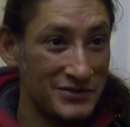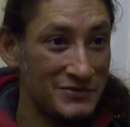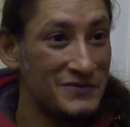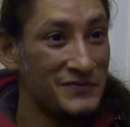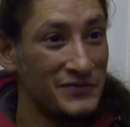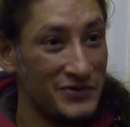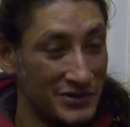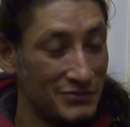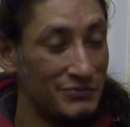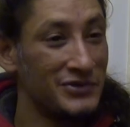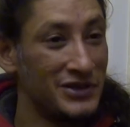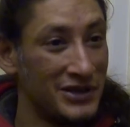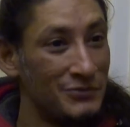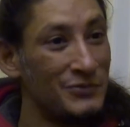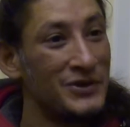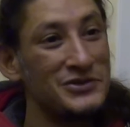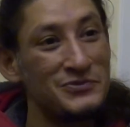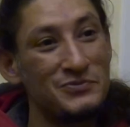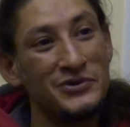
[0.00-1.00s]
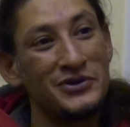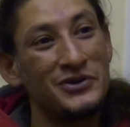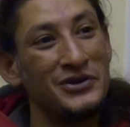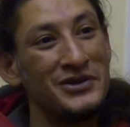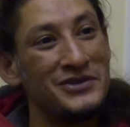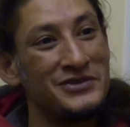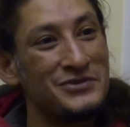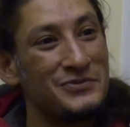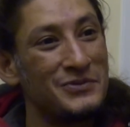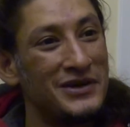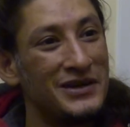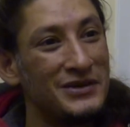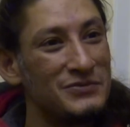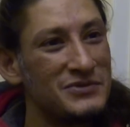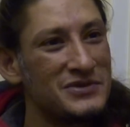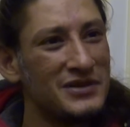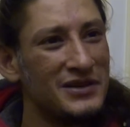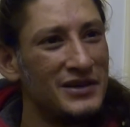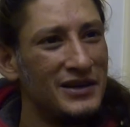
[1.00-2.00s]
It was for, once we got into
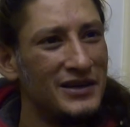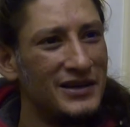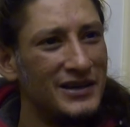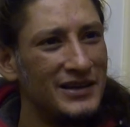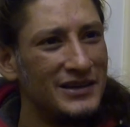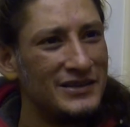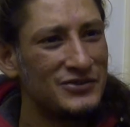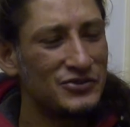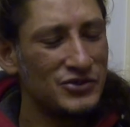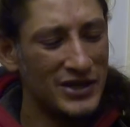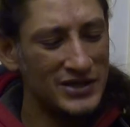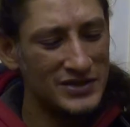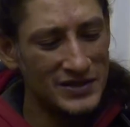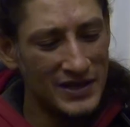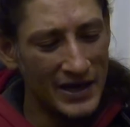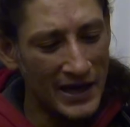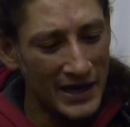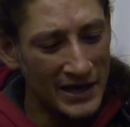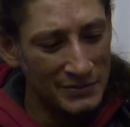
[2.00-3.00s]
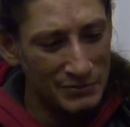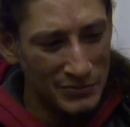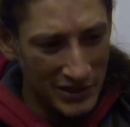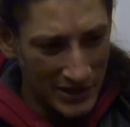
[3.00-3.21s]
it, it's great to aim